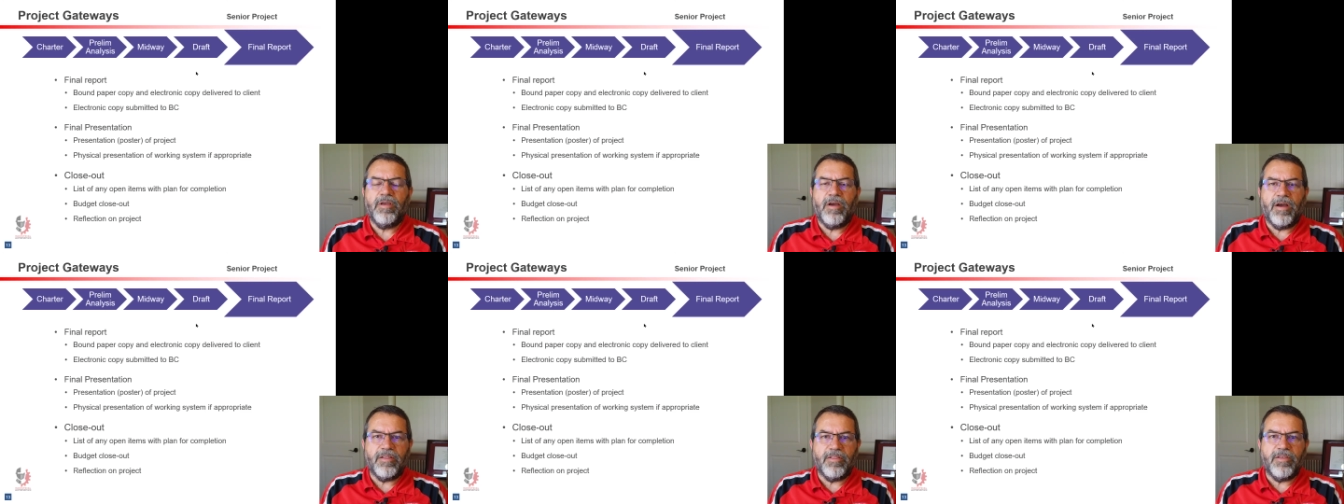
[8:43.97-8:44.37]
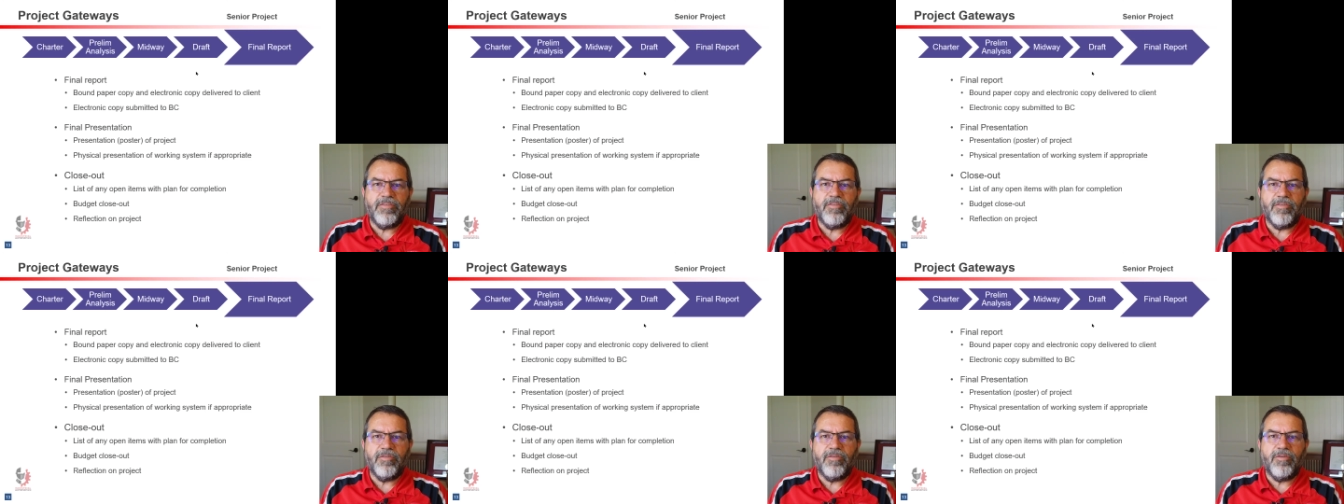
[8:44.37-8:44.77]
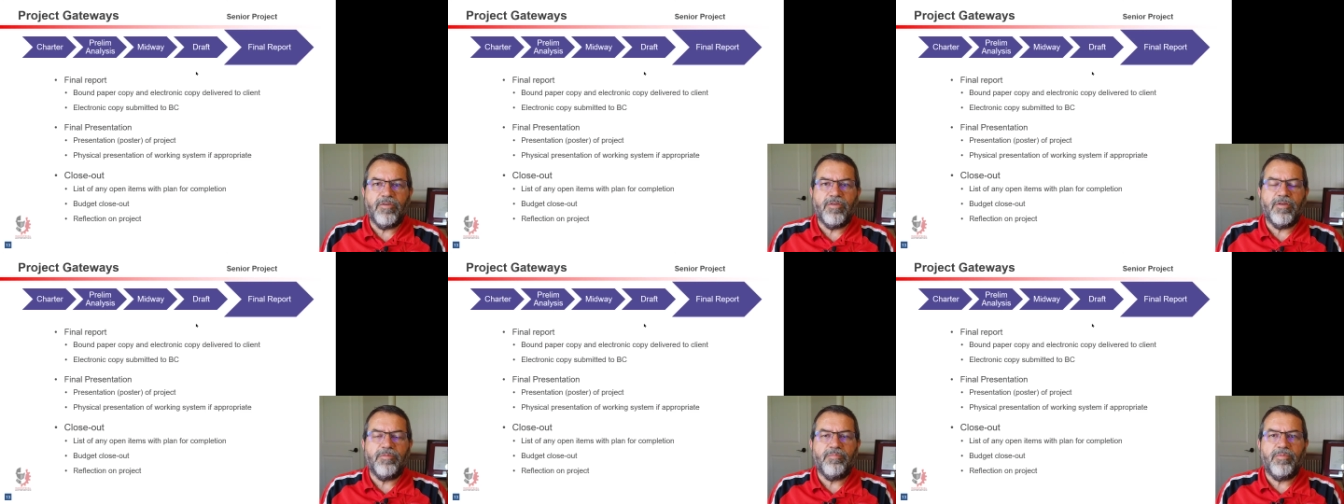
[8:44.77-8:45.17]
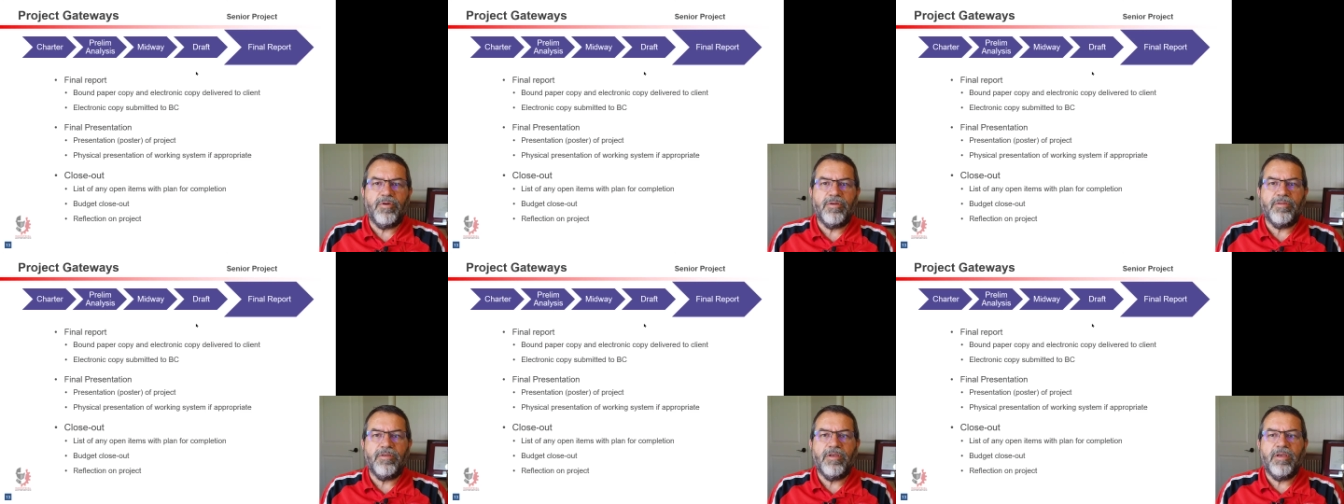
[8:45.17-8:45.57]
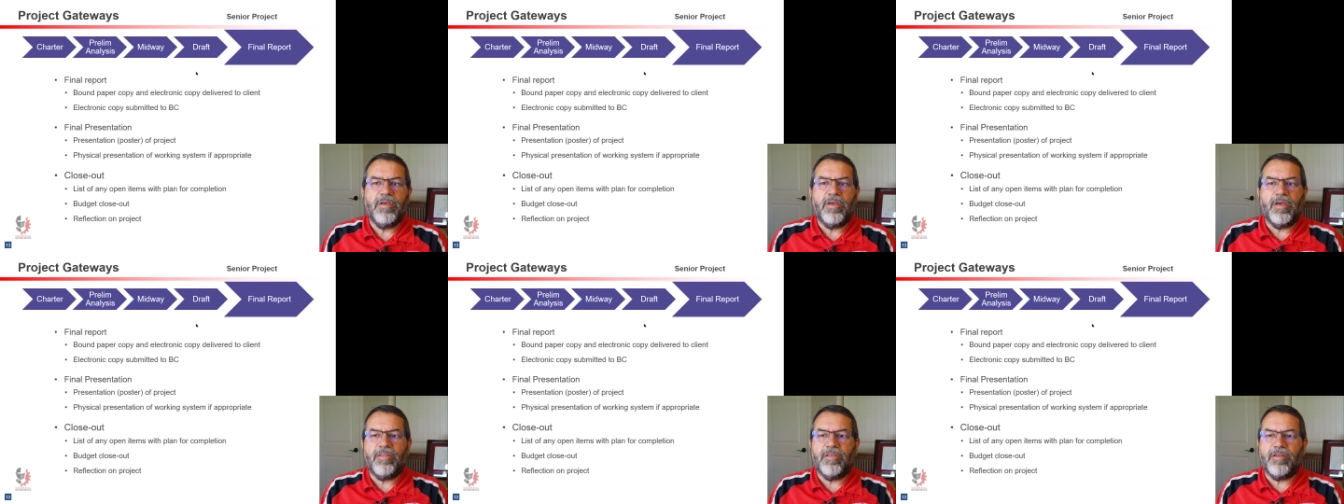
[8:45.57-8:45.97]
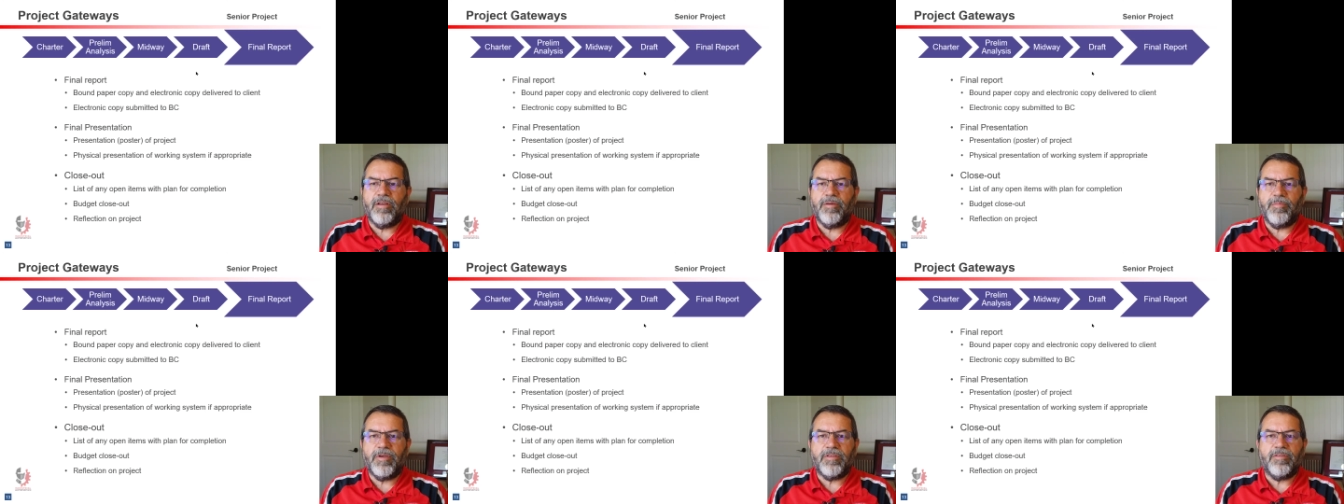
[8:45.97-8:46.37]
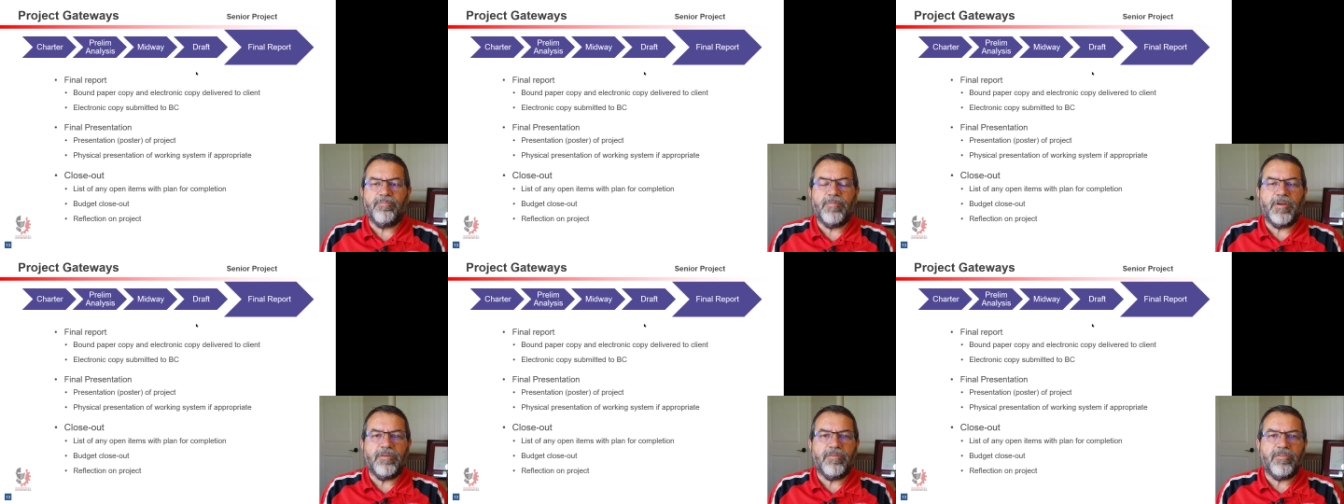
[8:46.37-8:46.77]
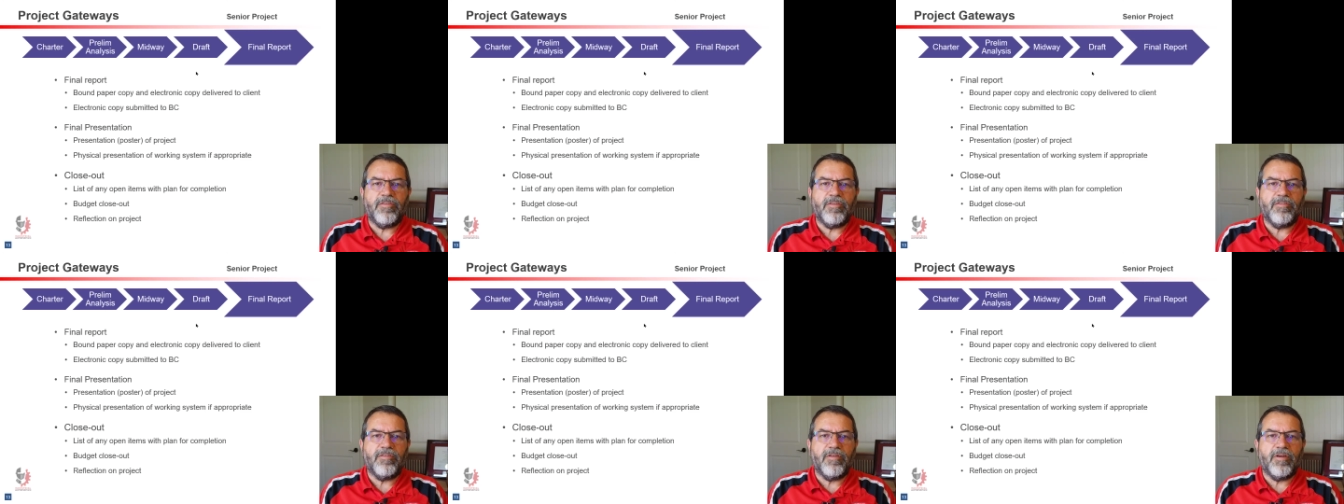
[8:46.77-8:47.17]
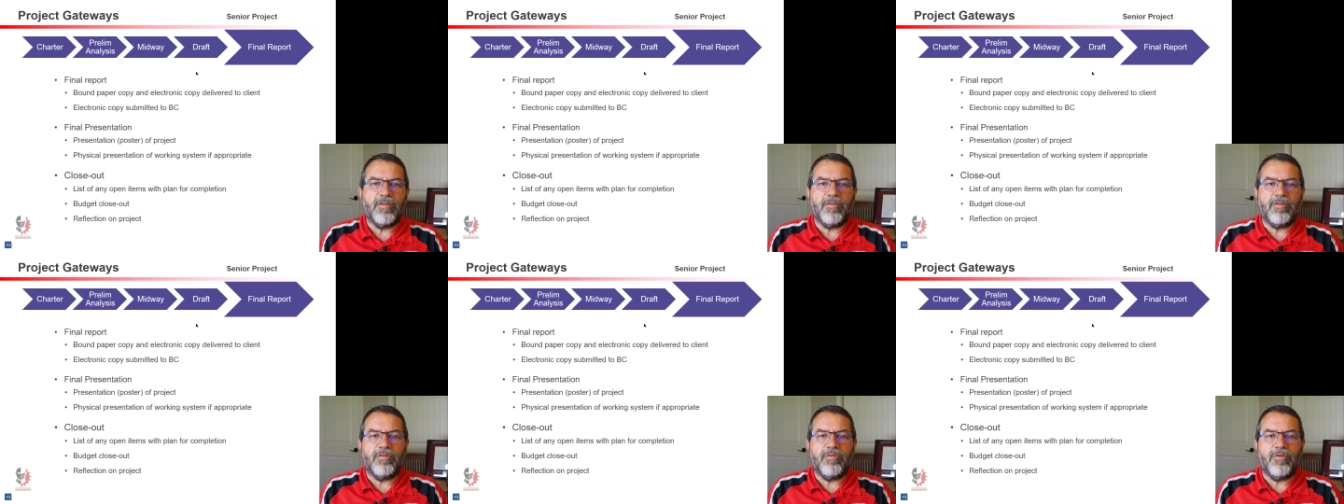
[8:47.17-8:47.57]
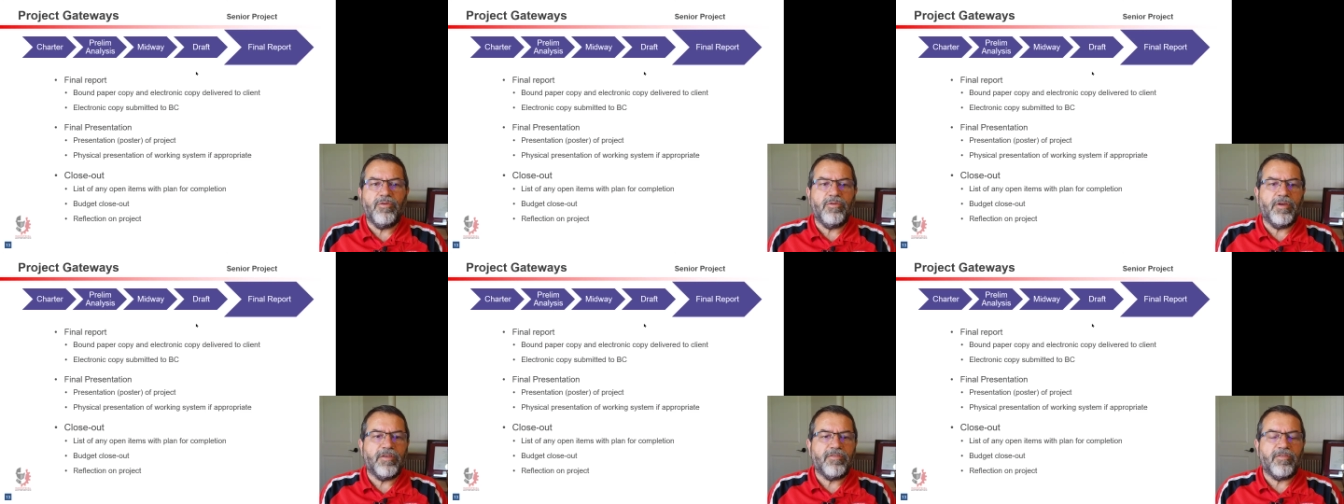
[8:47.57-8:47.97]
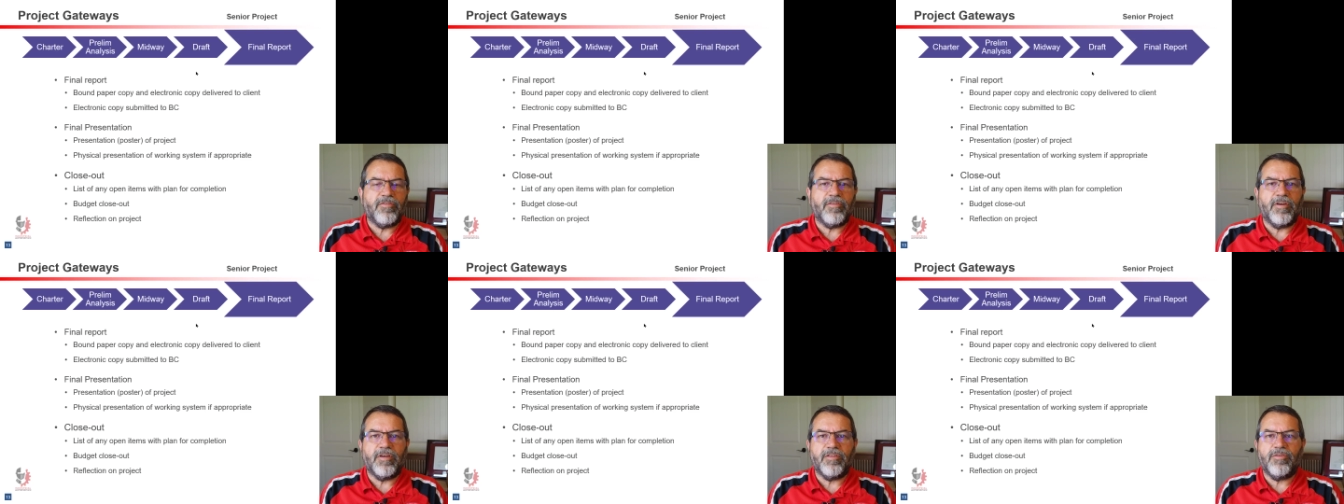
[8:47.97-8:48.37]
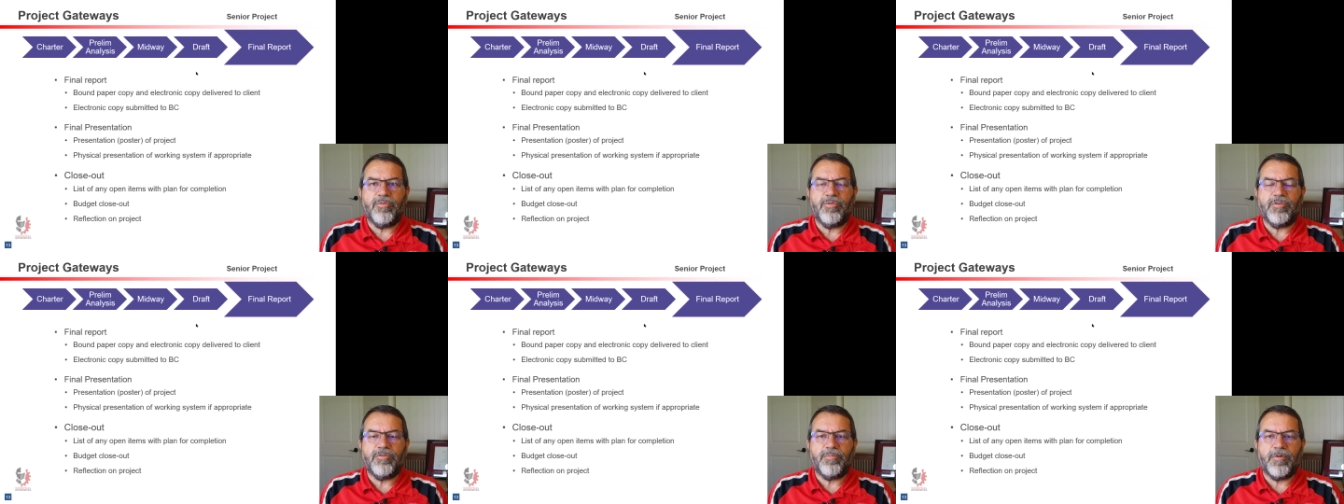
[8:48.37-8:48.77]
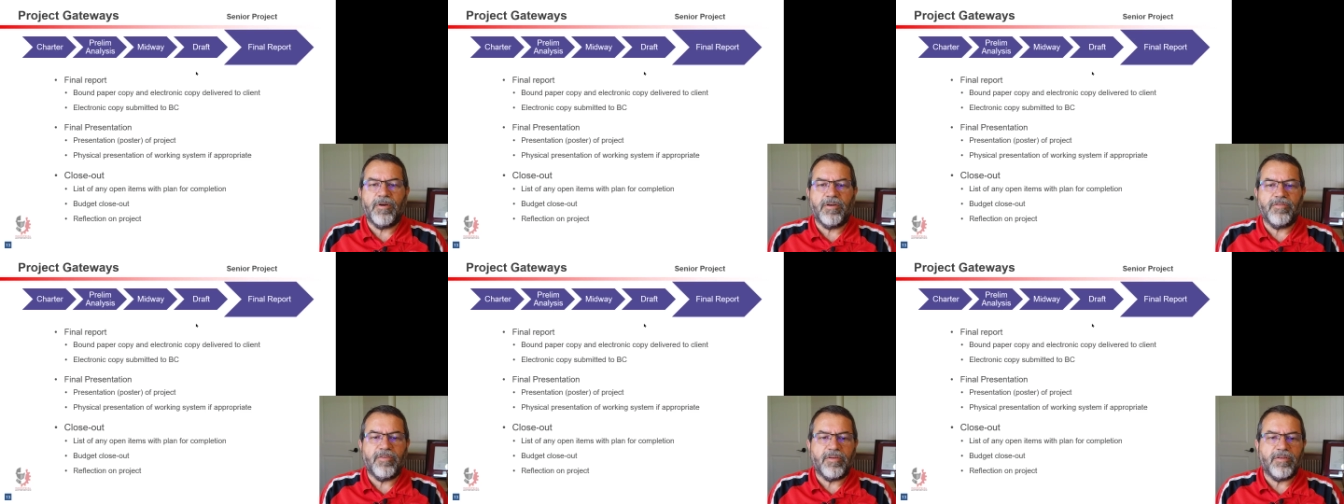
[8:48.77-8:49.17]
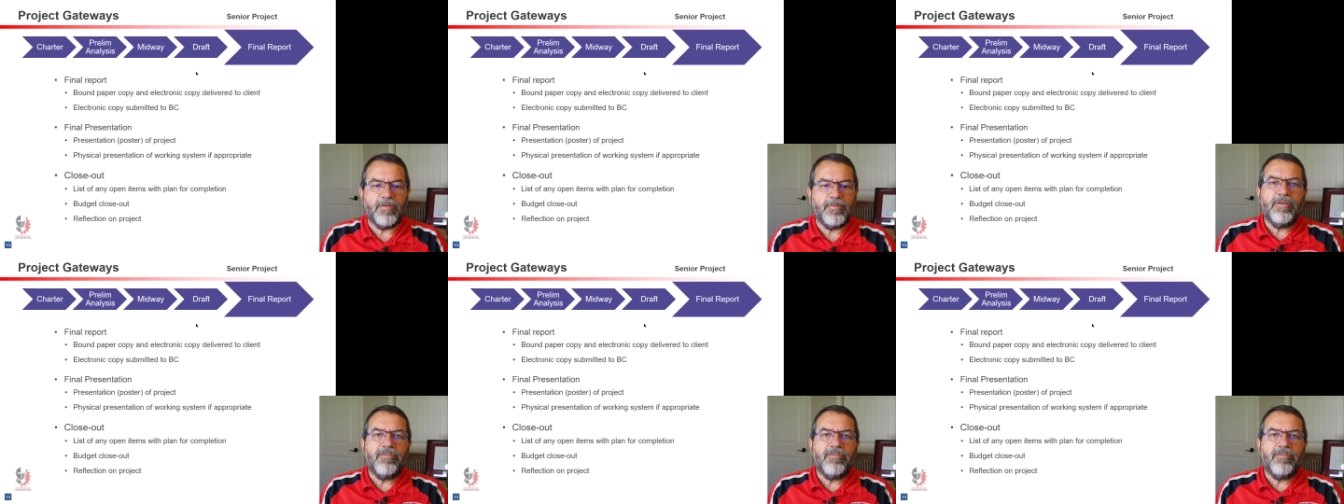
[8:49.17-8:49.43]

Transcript: I listen to your input and then I make my decision on who gets assigned to which project.